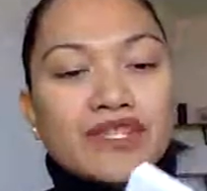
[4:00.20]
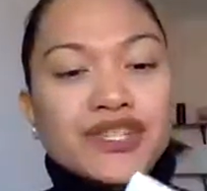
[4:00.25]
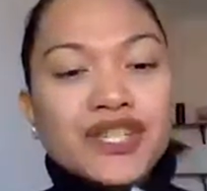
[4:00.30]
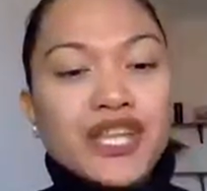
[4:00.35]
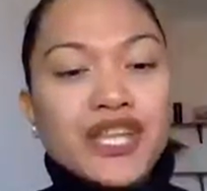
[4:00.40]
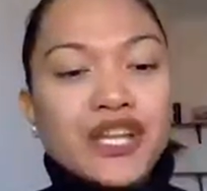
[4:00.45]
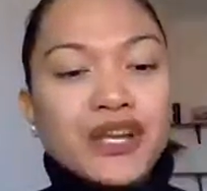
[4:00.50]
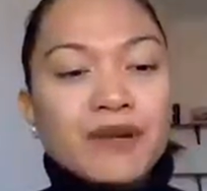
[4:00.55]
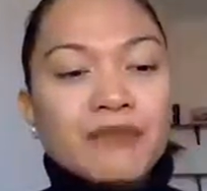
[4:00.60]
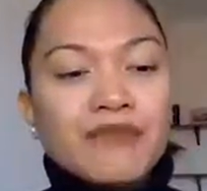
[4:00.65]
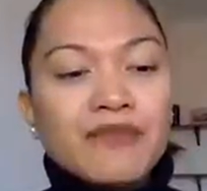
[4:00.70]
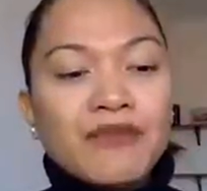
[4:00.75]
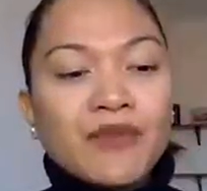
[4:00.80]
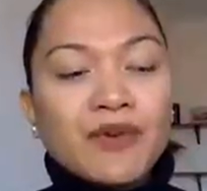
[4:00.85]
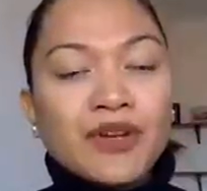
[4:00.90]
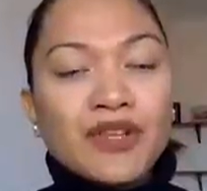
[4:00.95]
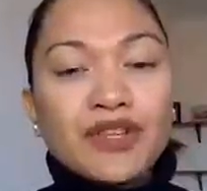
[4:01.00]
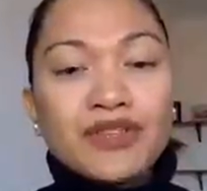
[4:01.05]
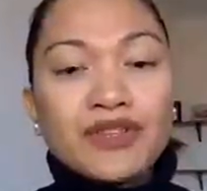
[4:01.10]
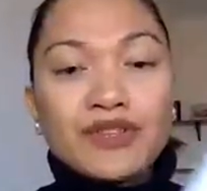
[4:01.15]
here
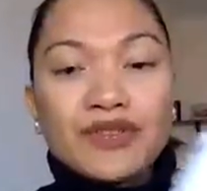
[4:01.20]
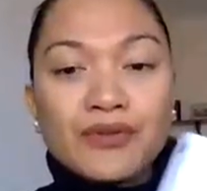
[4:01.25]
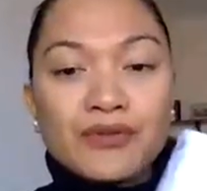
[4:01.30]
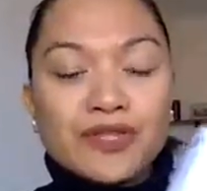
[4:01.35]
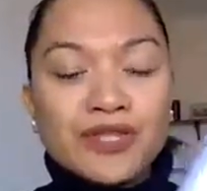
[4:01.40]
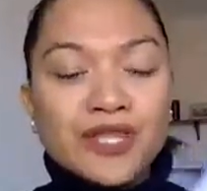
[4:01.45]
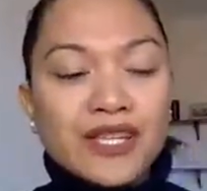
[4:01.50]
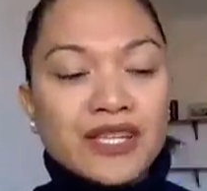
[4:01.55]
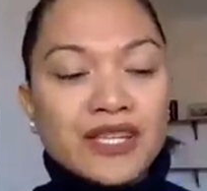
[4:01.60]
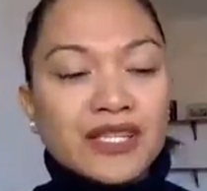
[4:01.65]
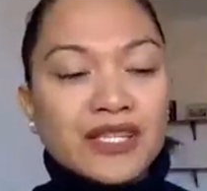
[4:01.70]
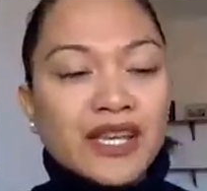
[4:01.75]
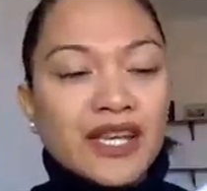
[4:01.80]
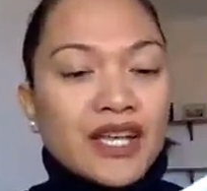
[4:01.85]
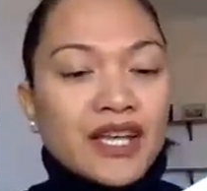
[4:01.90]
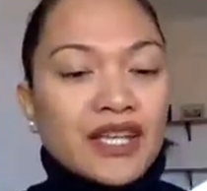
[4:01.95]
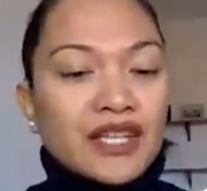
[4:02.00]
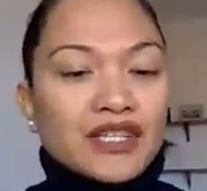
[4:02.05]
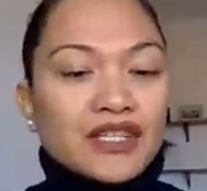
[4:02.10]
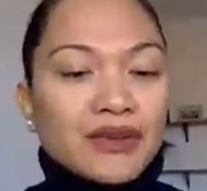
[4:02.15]
before you use it.
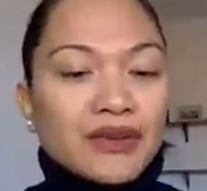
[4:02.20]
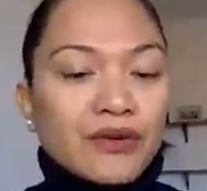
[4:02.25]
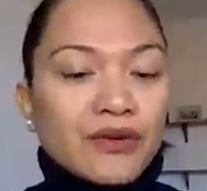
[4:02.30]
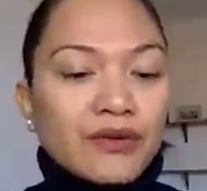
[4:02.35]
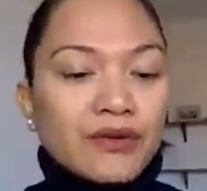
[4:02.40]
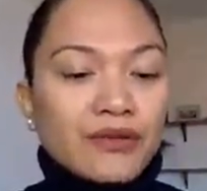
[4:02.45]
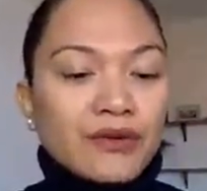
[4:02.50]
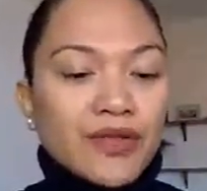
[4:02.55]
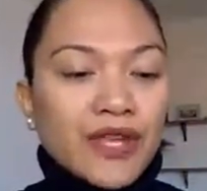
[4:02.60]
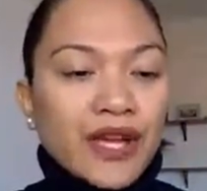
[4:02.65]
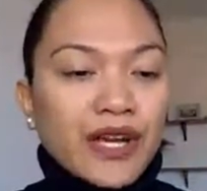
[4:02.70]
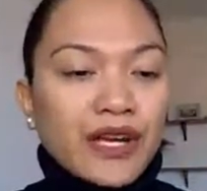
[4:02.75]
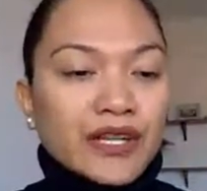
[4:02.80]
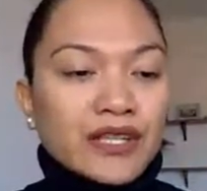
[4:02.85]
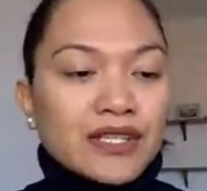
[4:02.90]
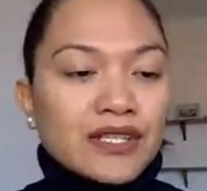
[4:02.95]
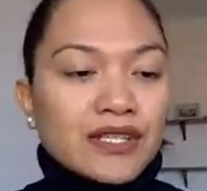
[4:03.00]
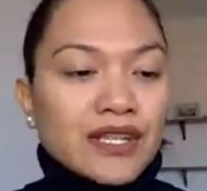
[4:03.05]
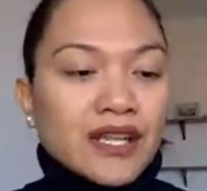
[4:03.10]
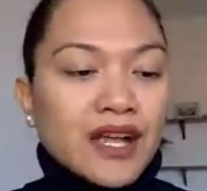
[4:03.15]
So
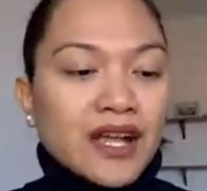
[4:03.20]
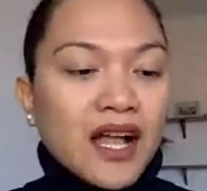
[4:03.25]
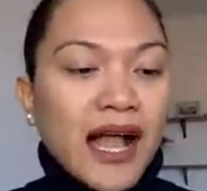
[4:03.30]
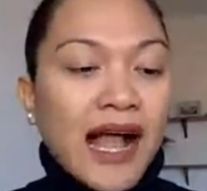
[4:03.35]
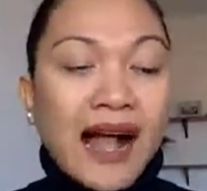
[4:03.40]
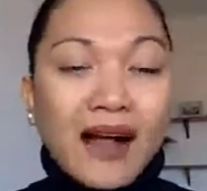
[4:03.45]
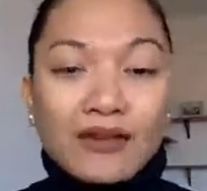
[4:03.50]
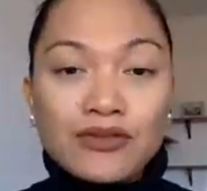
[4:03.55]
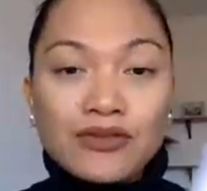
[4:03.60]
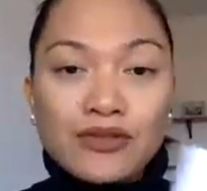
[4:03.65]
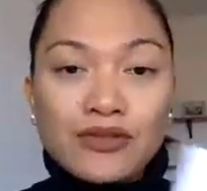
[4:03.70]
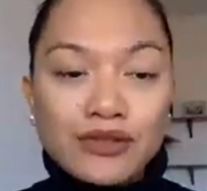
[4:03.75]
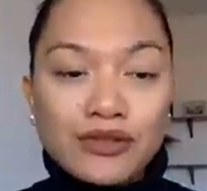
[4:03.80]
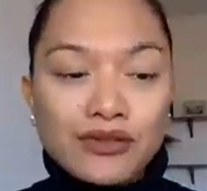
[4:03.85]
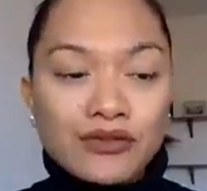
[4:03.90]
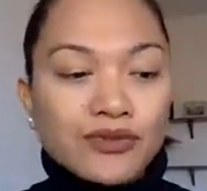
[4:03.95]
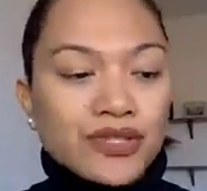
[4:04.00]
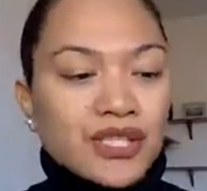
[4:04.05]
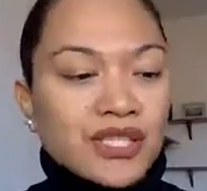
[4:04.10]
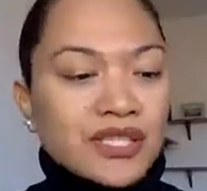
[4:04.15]
there's how to
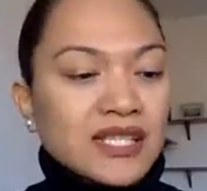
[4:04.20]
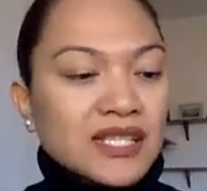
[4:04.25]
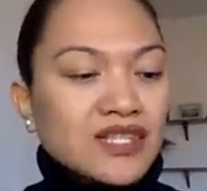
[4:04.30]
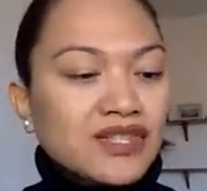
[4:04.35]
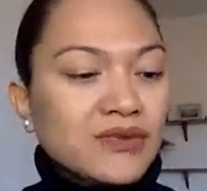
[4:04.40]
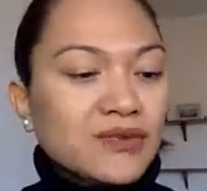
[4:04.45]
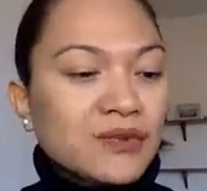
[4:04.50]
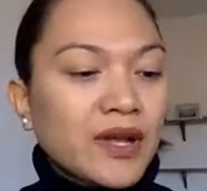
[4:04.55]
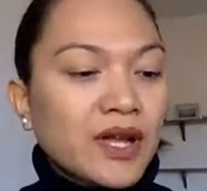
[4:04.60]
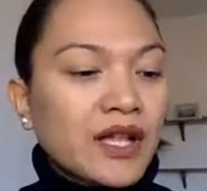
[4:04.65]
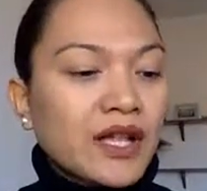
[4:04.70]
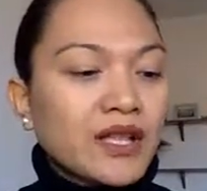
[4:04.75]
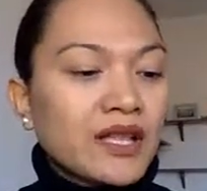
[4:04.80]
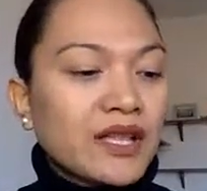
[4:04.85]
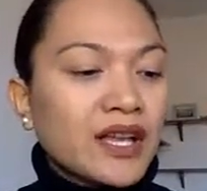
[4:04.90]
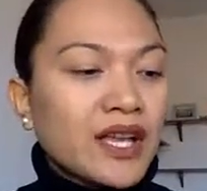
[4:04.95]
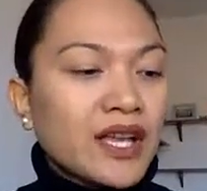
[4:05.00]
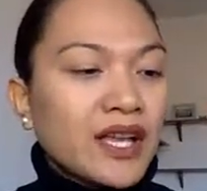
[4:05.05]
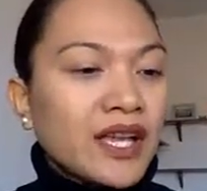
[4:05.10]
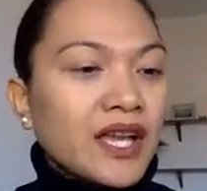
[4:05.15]
use it as well,
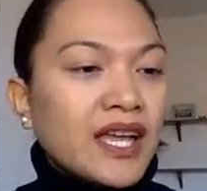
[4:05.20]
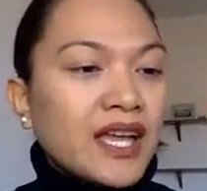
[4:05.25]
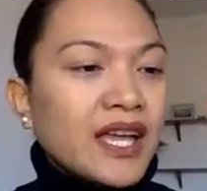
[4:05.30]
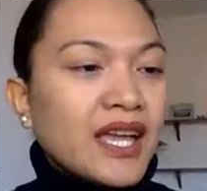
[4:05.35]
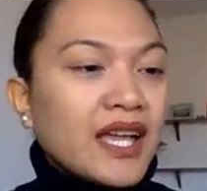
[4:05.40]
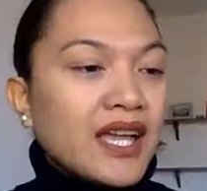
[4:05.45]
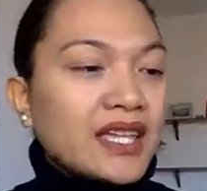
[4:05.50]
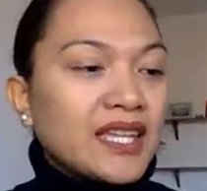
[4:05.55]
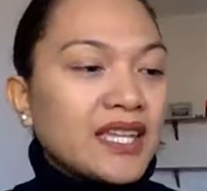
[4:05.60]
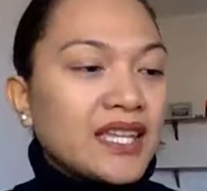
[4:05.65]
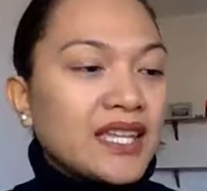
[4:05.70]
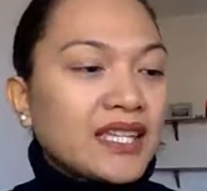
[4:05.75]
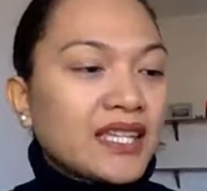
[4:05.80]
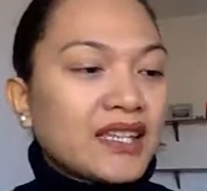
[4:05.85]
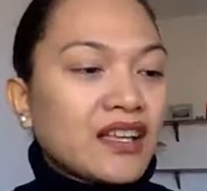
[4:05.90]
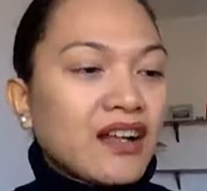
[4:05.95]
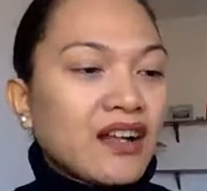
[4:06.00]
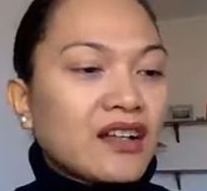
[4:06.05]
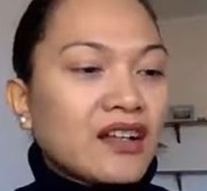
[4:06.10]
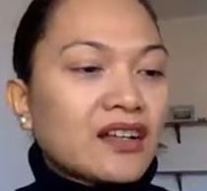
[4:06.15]
and it
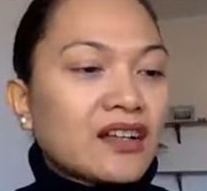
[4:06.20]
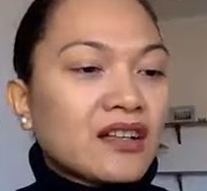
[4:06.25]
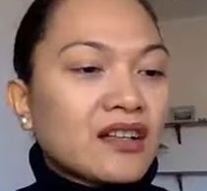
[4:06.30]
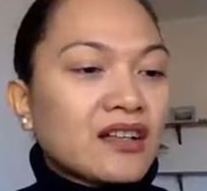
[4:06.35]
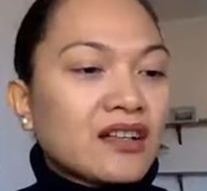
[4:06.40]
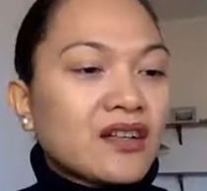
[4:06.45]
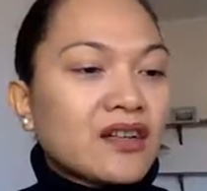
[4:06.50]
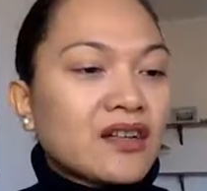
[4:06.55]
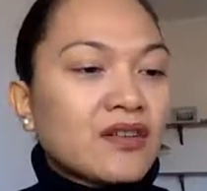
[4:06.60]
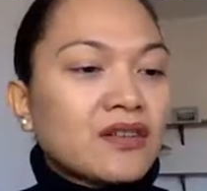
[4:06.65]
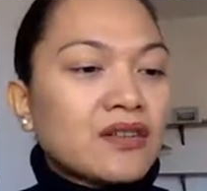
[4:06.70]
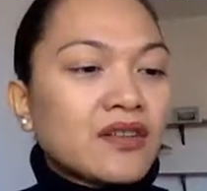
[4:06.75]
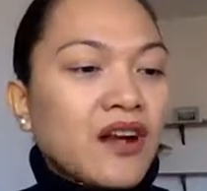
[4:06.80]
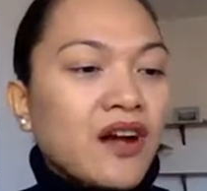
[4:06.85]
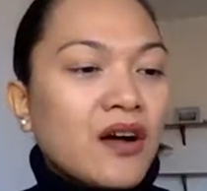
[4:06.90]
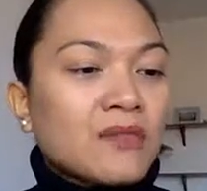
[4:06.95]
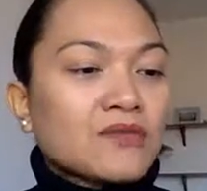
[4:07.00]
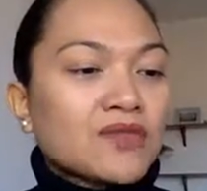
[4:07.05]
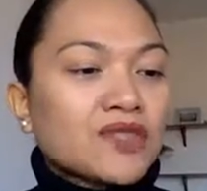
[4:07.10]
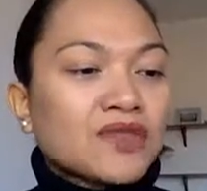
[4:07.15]

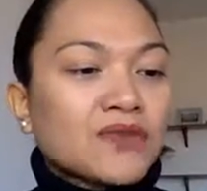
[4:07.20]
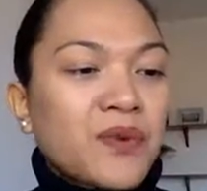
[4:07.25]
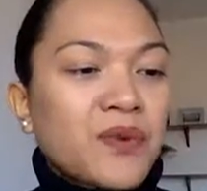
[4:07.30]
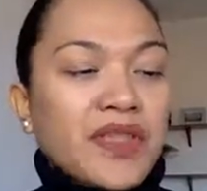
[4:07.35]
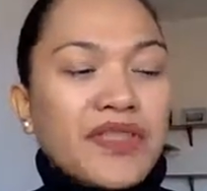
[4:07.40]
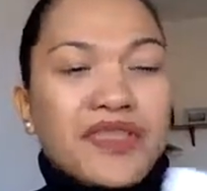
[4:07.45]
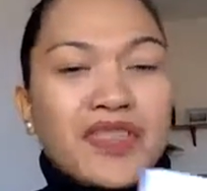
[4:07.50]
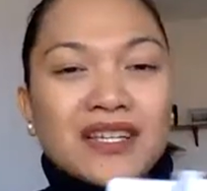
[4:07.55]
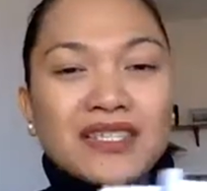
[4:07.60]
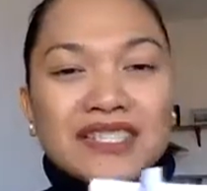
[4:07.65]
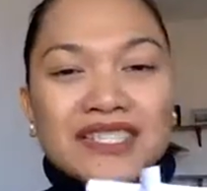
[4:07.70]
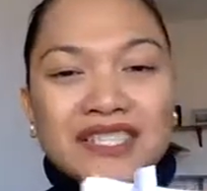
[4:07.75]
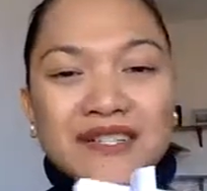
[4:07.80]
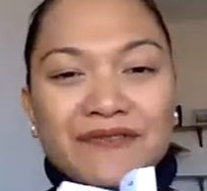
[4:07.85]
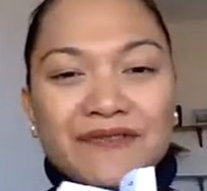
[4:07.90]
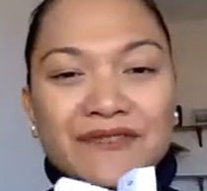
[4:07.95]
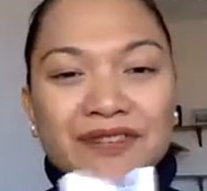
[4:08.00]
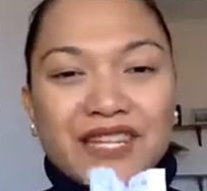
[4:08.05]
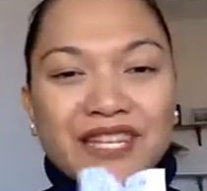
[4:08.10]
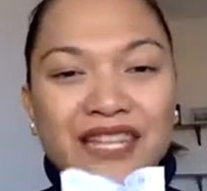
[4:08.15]
comes with
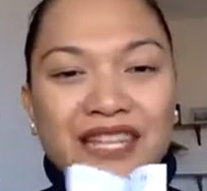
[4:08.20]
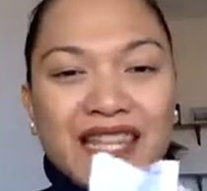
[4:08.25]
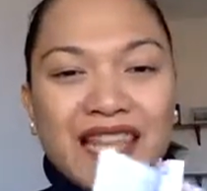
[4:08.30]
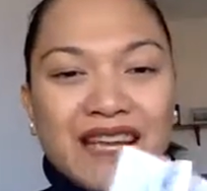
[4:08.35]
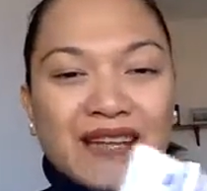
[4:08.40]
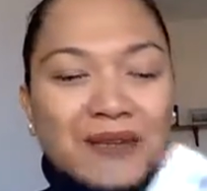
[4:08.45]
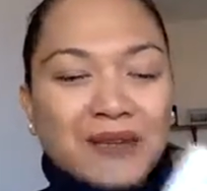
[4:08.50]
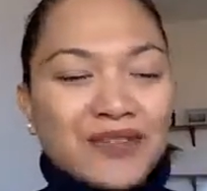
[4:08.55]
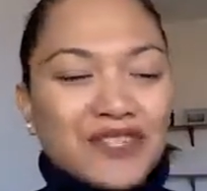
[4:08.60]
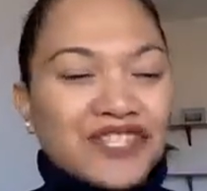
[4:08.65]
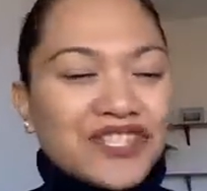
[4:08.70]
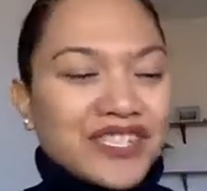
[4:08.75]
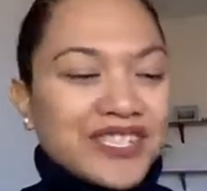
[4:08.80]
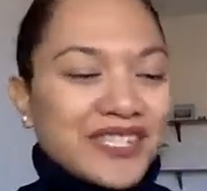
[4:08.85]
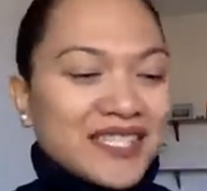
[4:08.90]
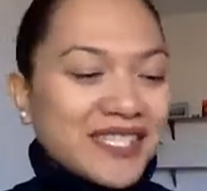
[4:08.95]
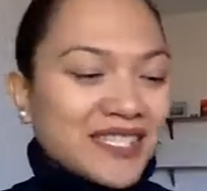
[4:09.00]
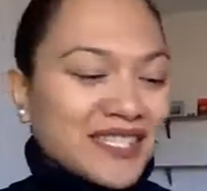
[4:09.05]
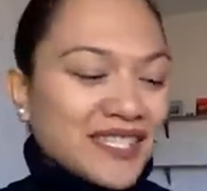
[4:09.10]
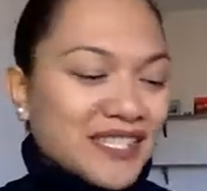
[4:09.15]
different languages.